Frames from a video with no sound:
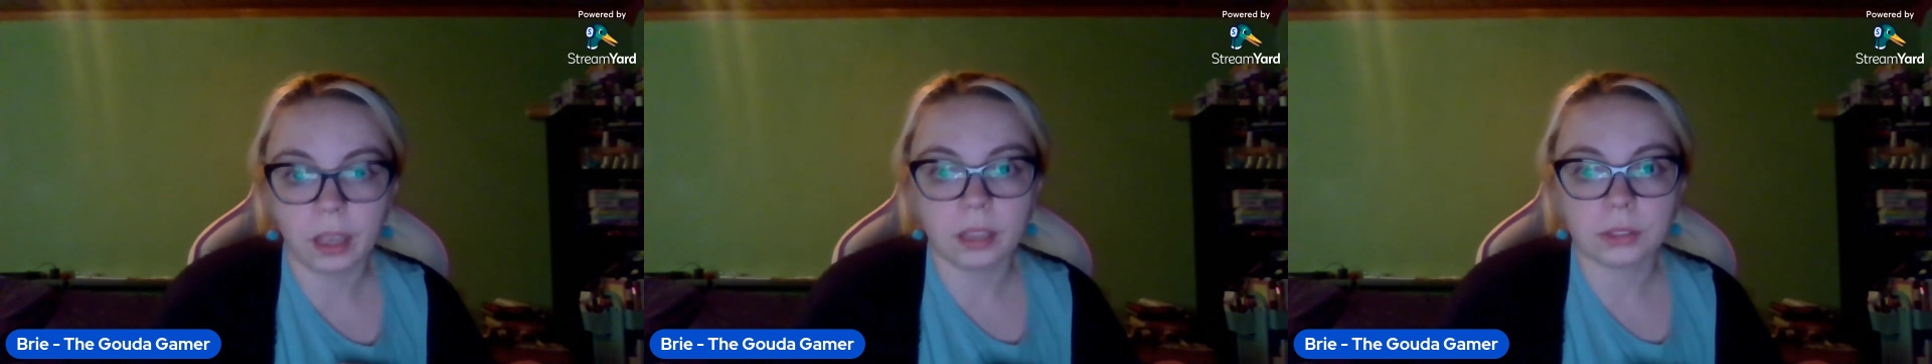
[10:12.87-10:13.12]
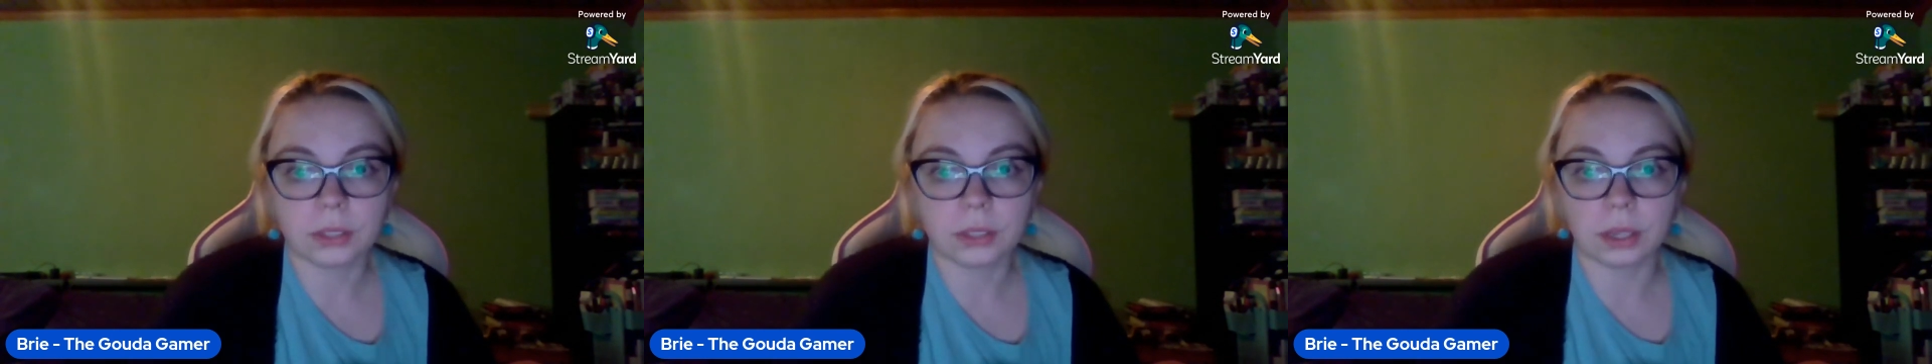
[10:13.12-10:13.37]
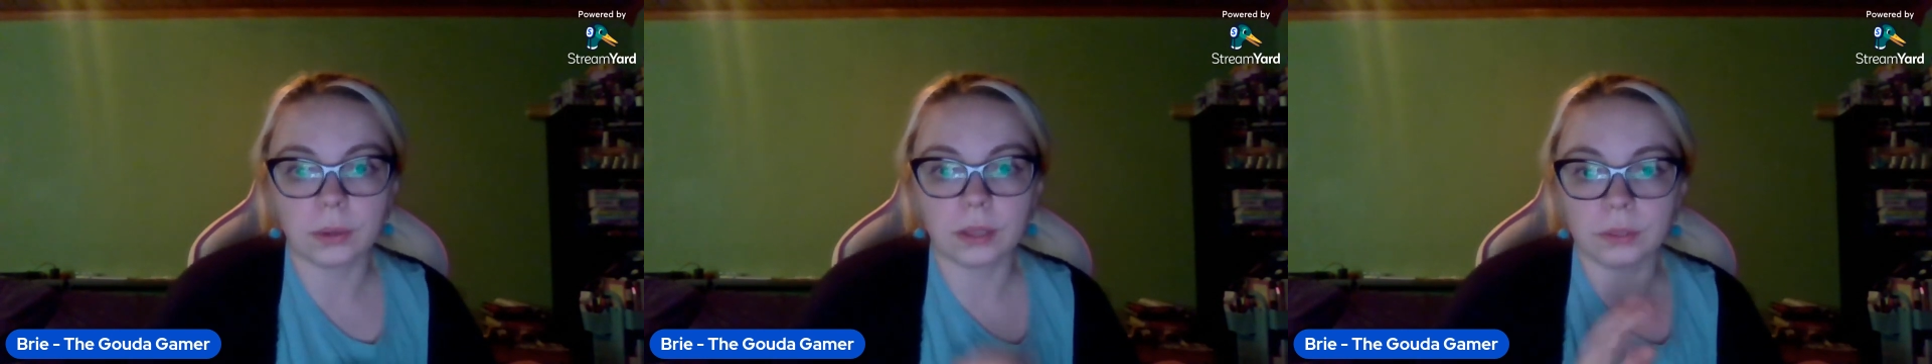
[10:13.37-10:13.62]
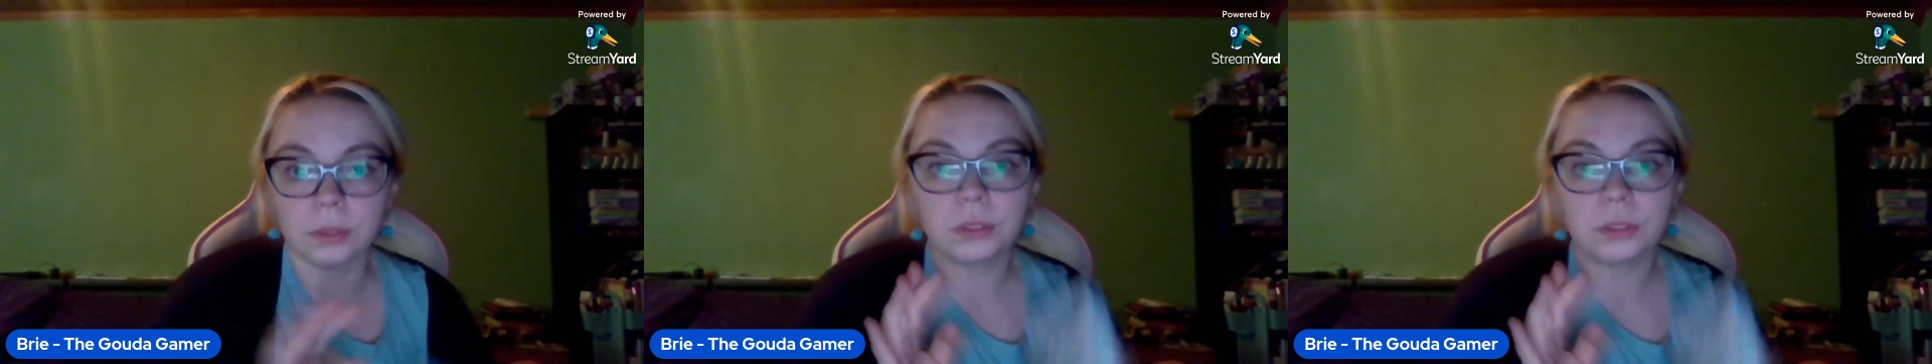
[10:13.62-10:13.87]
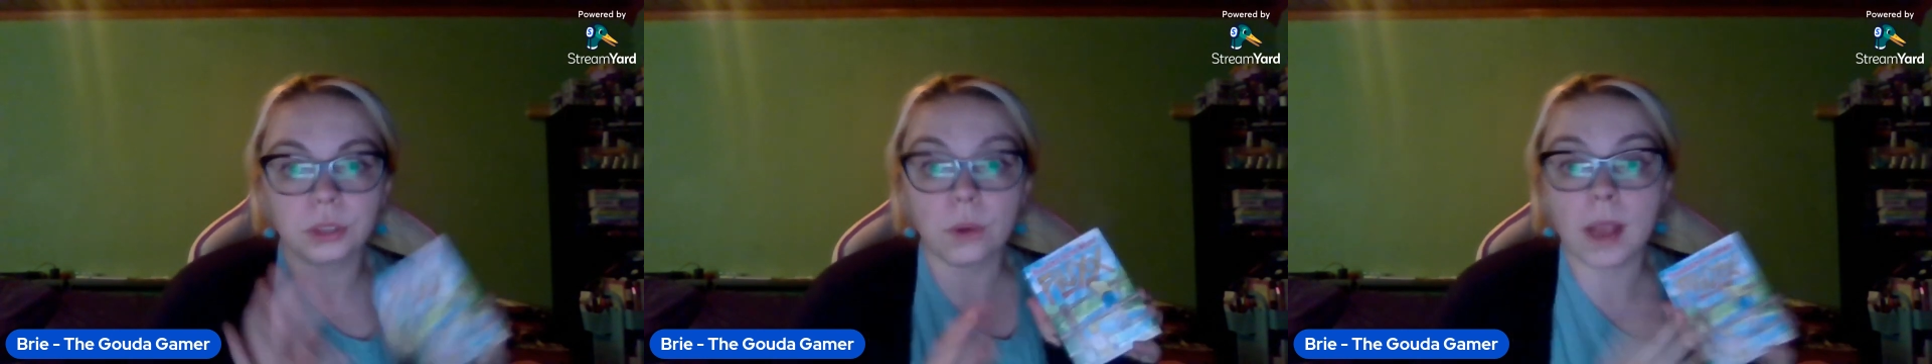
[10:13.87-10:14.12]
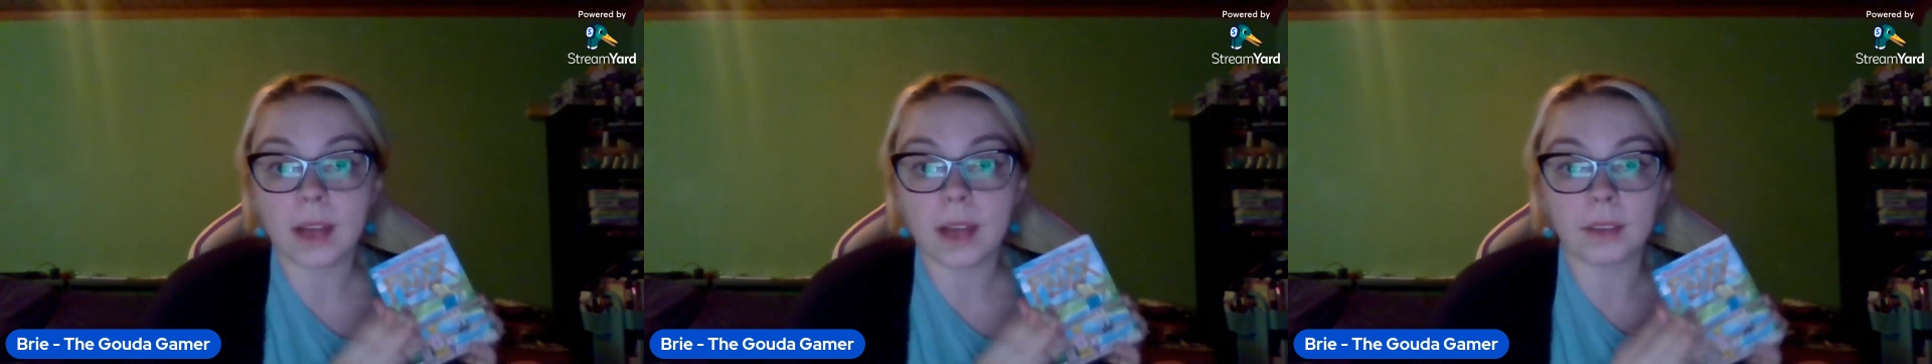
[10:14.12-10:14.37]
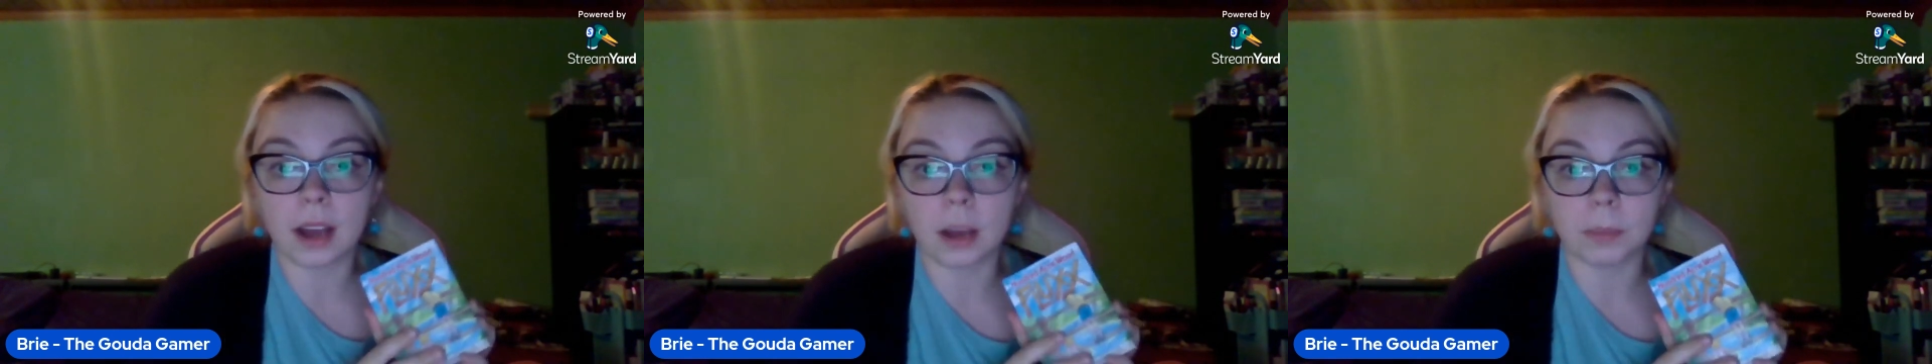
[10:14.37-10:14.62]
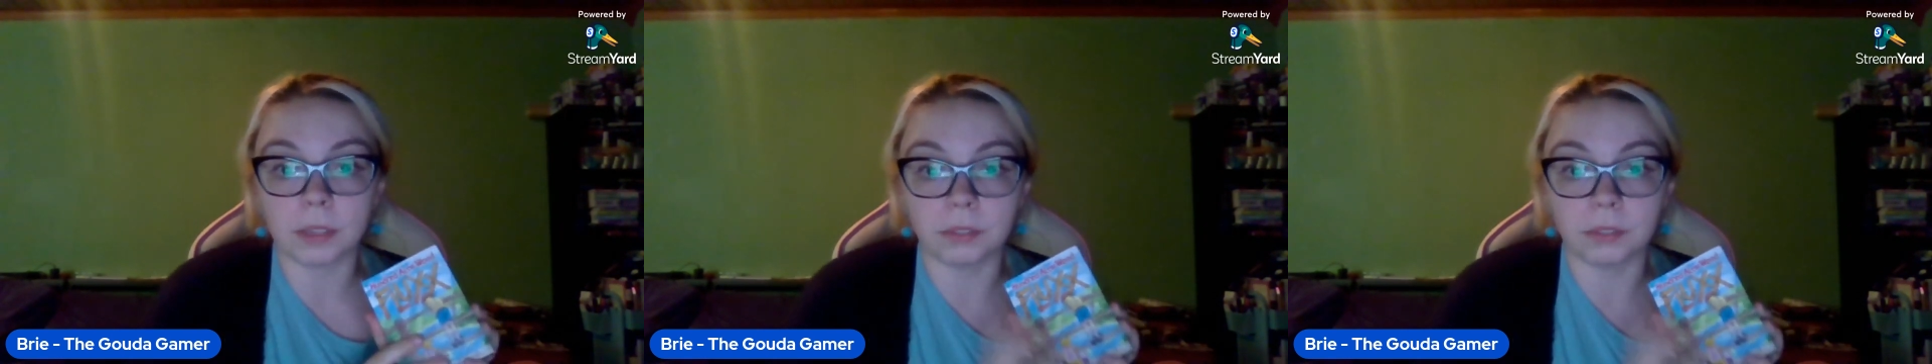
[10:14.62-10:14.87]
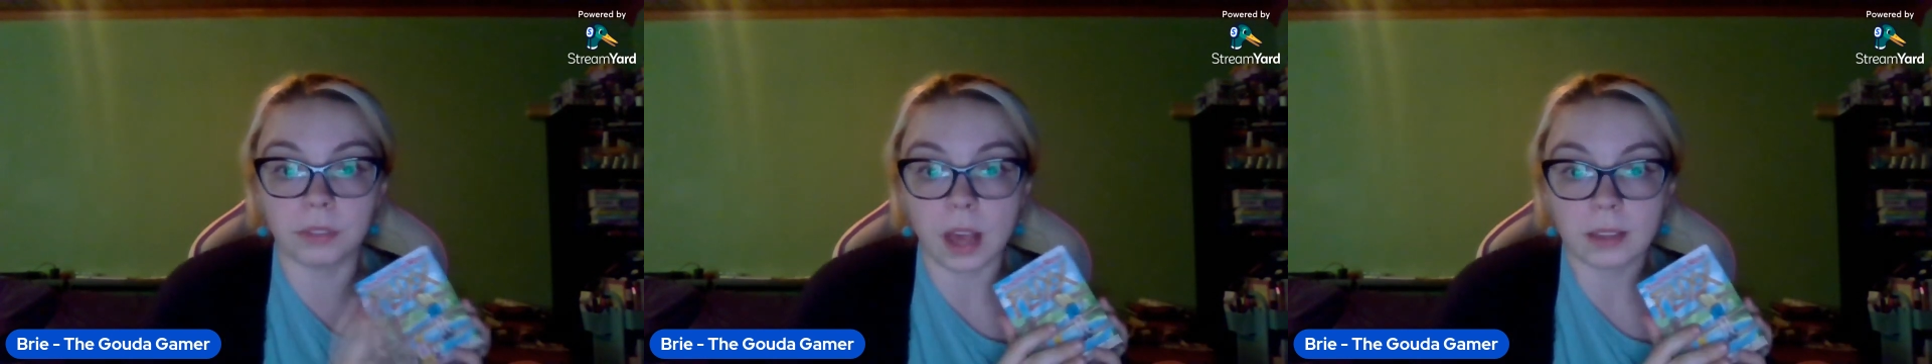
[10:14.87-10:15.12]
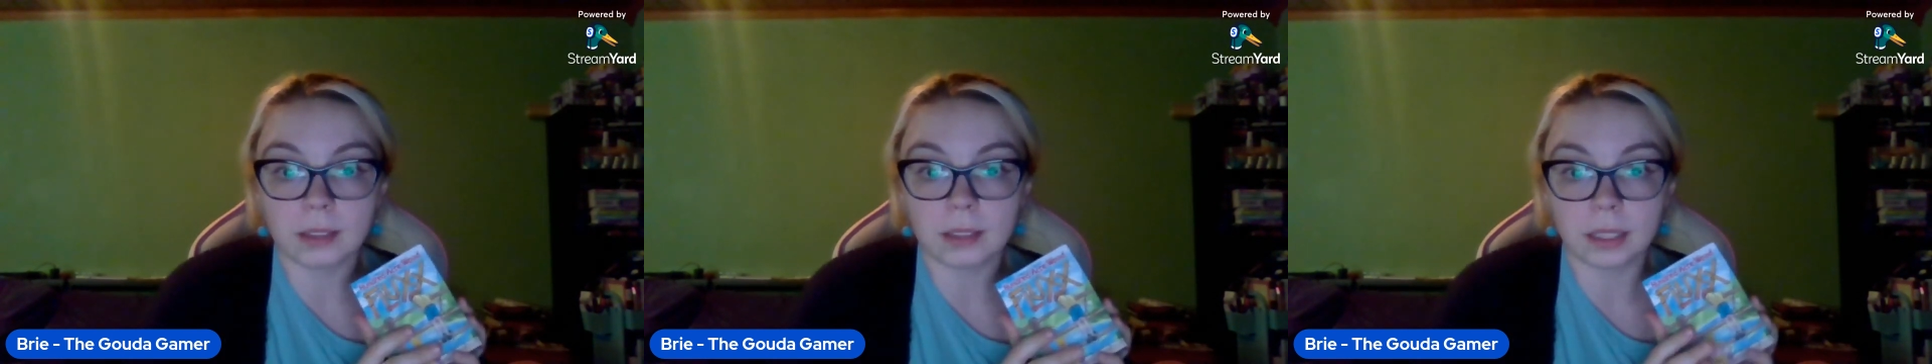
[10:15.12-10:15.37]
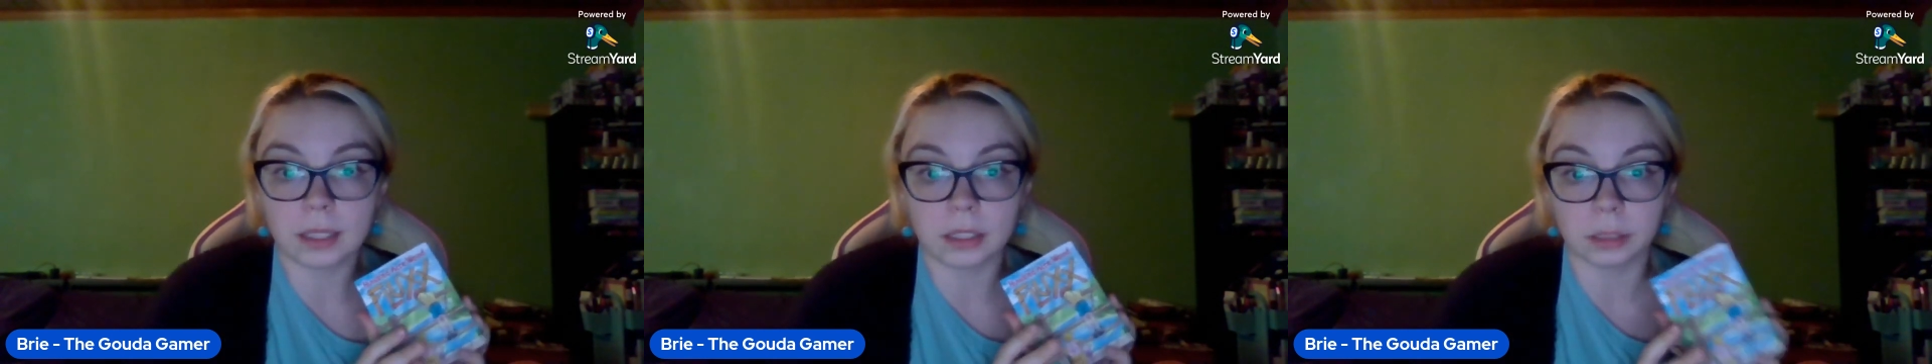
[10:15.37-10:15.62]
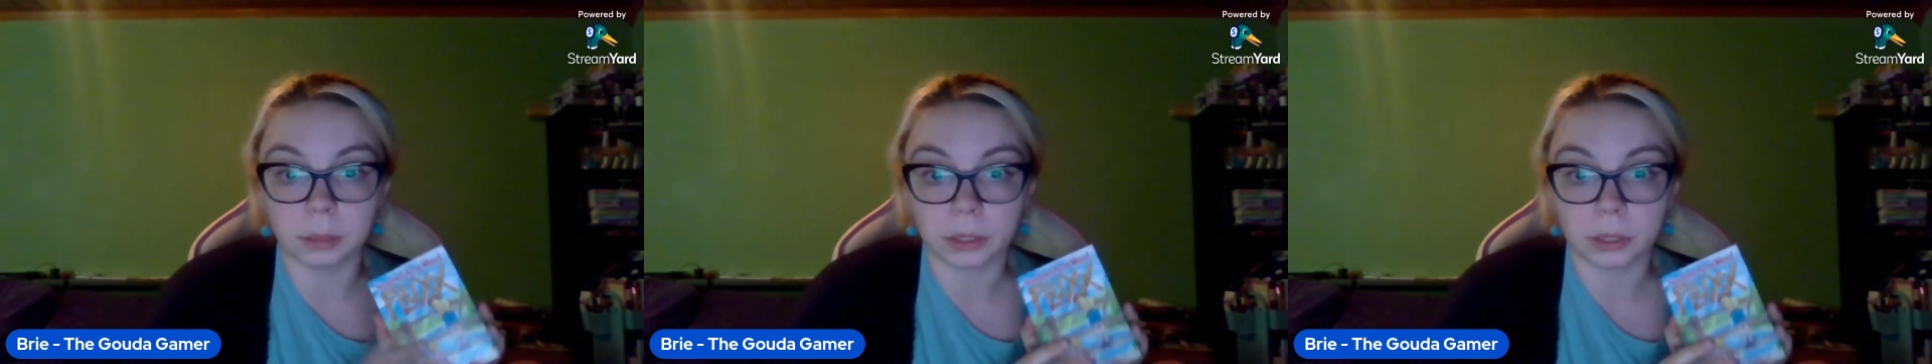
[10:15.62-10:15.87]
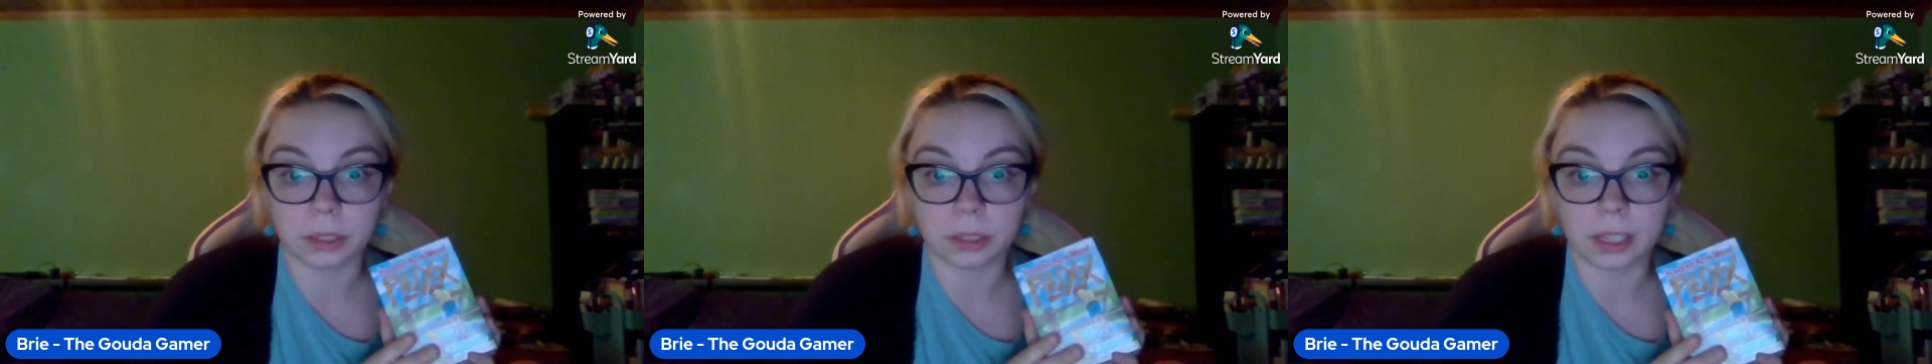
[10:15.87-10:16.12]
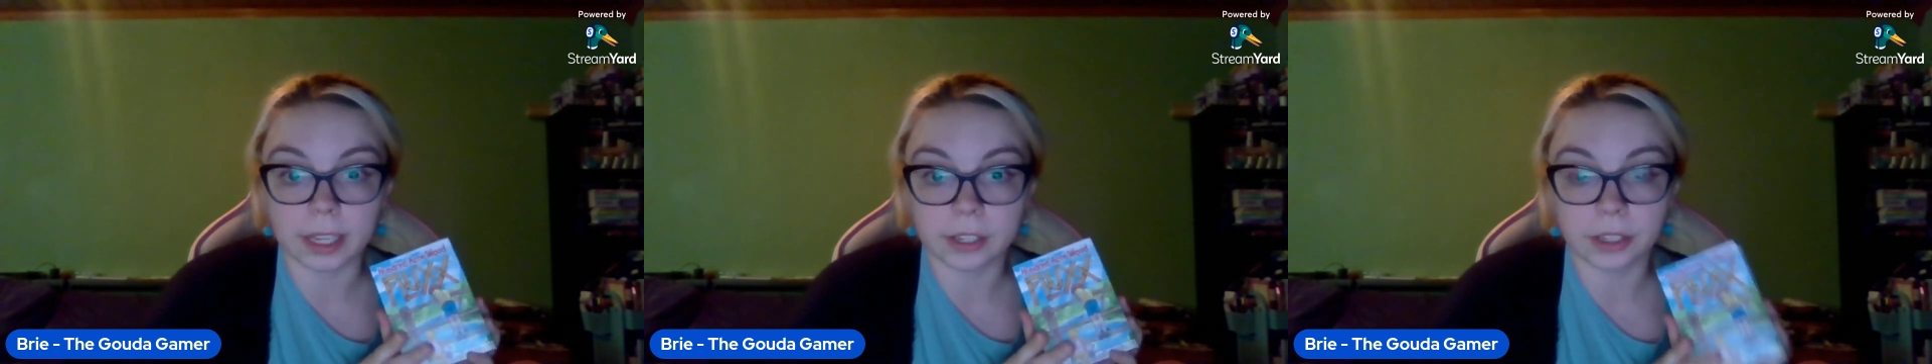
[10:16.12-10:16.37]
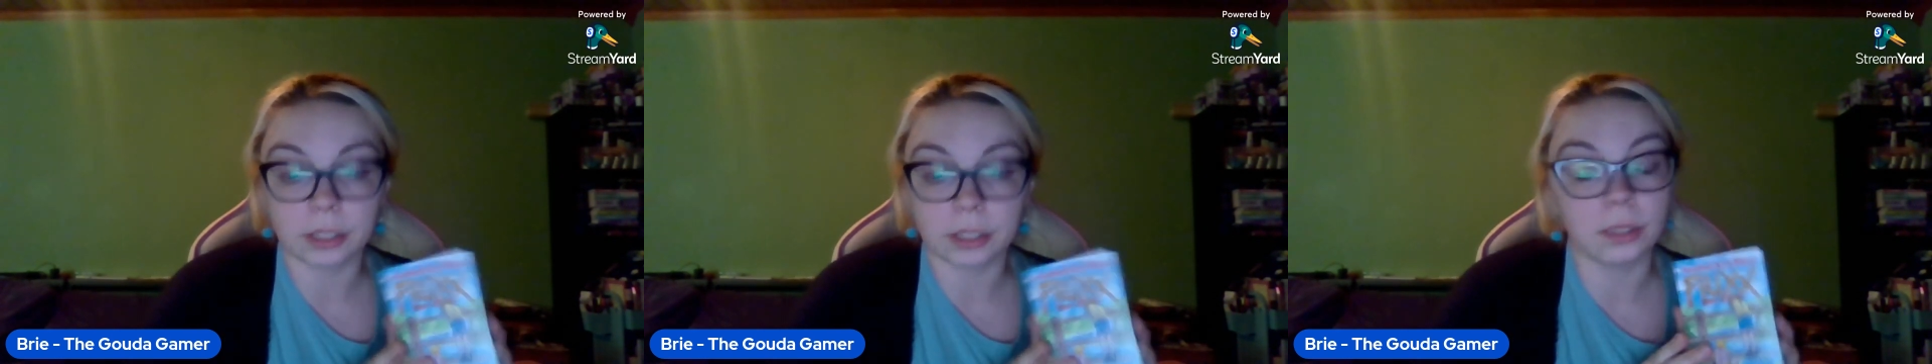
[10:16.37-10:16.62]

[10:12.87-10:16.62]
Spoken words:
So if you don't have a copy of Fluxx in your personal collection,